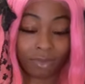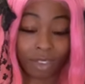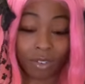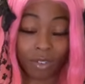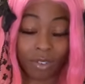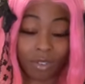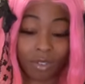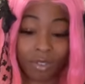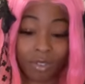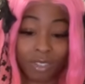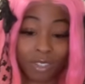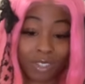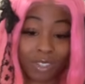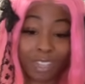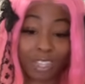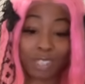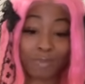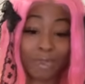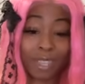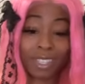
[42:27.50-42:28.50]
know, you could
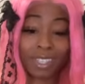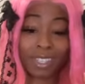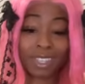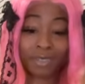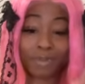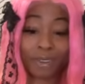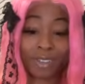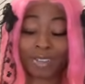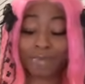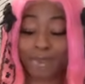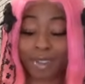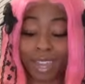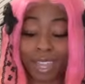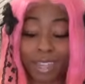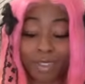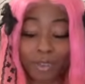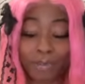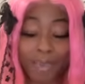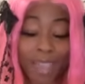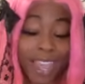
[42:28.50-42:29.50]
speak to this person about like
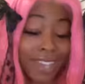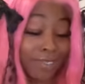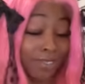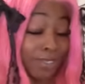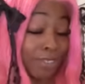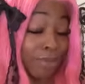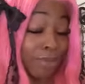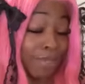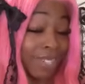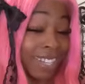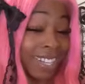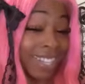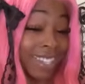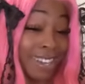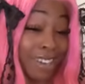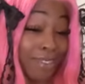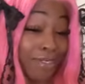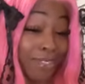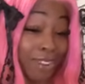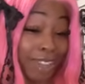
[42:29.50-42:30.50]
your past or something like
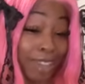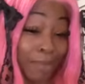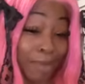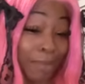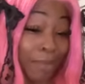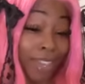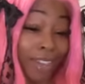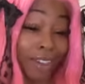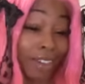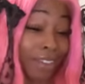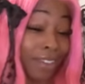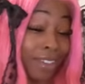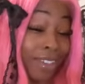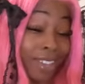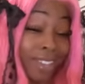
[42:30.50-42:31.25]
that, or like maybe they.